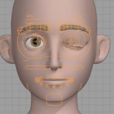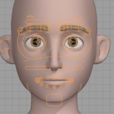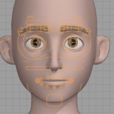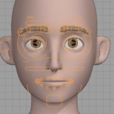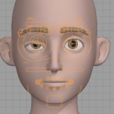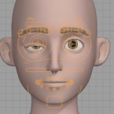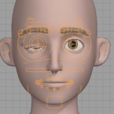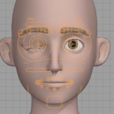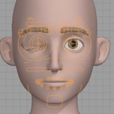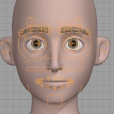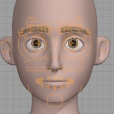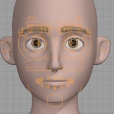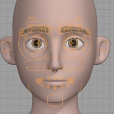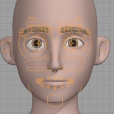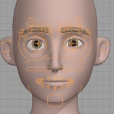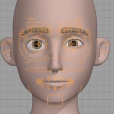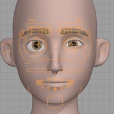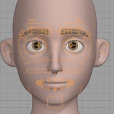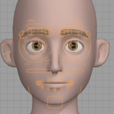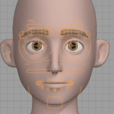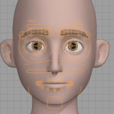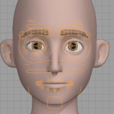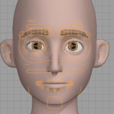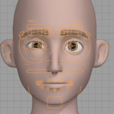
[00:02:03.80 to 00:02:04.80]

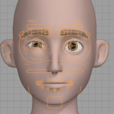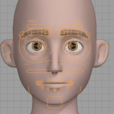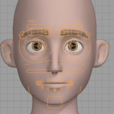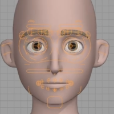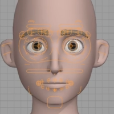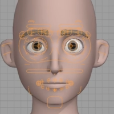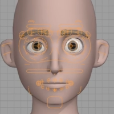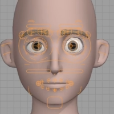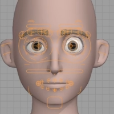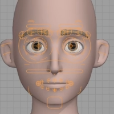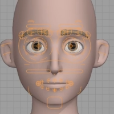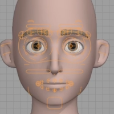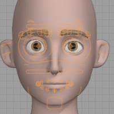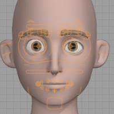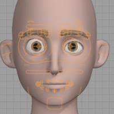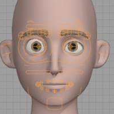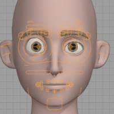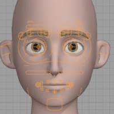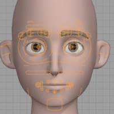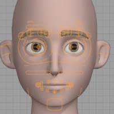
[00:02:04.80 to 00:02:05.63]
Nobody speaks.